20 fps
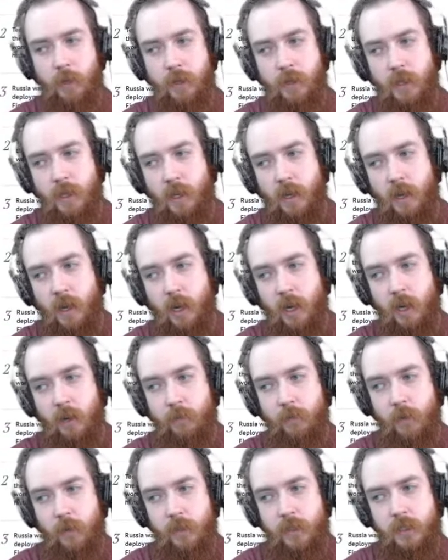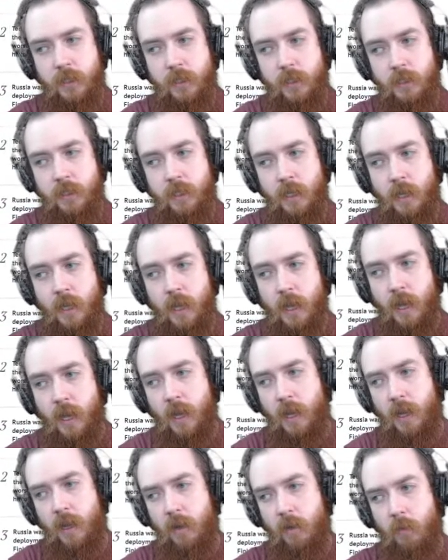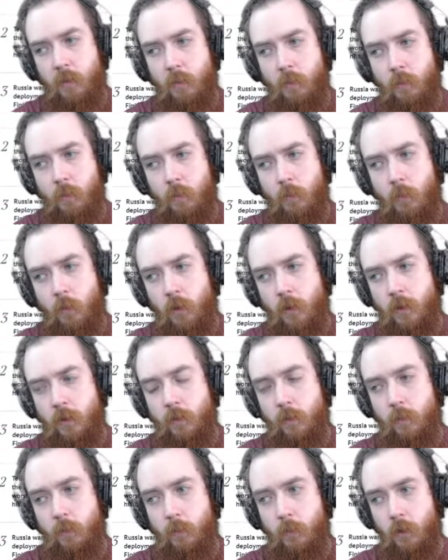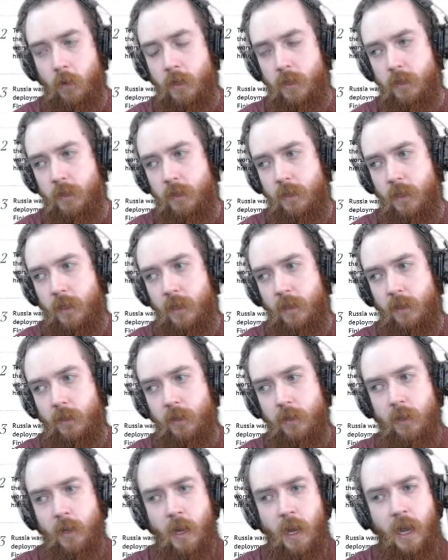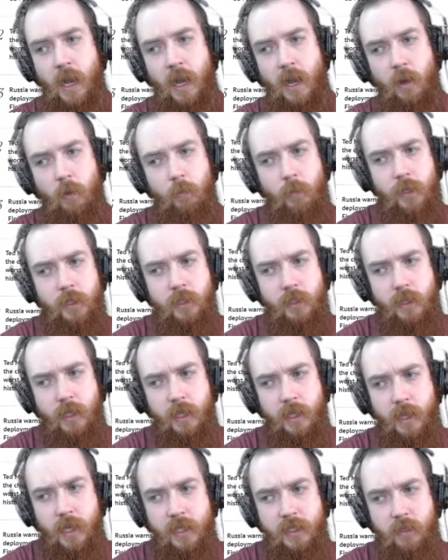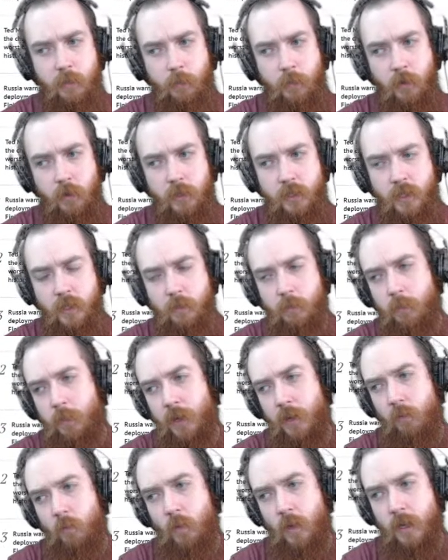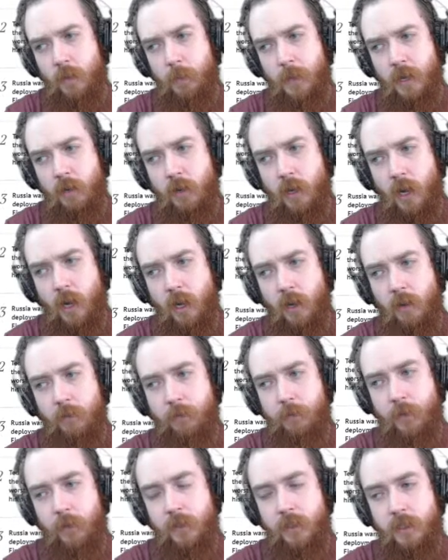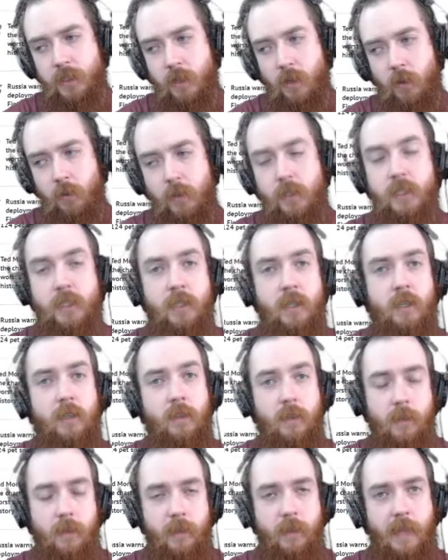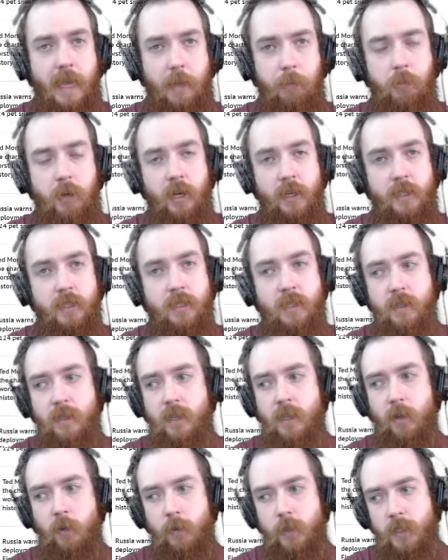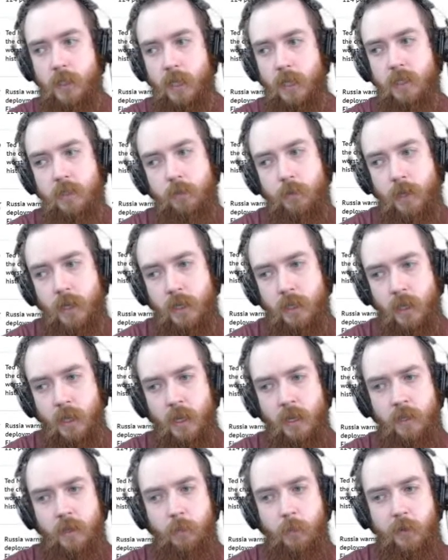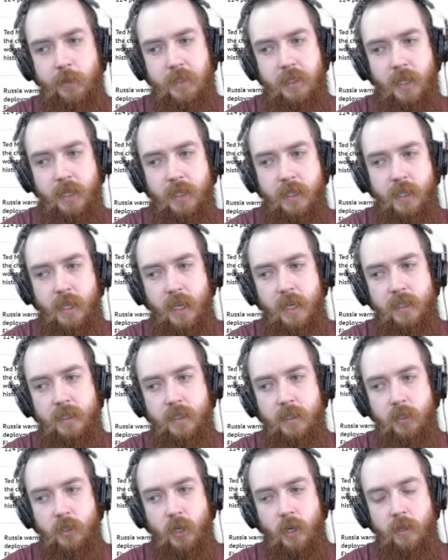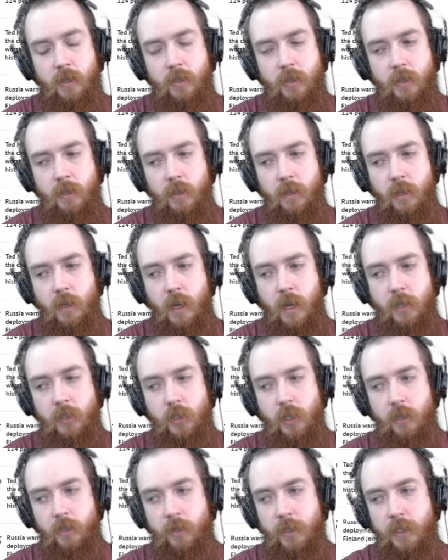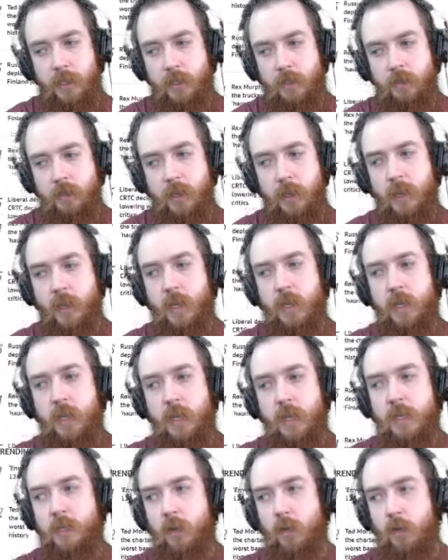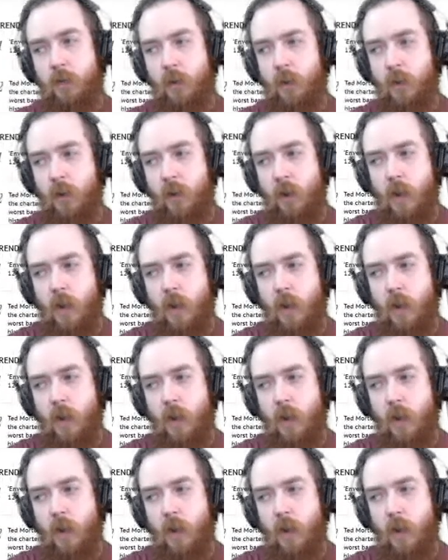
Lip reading: with R versus Morgentaler, which legalized abortion. But what about R versus Oakes? That brought us the Oakes test, right? The most cited case in charter history. So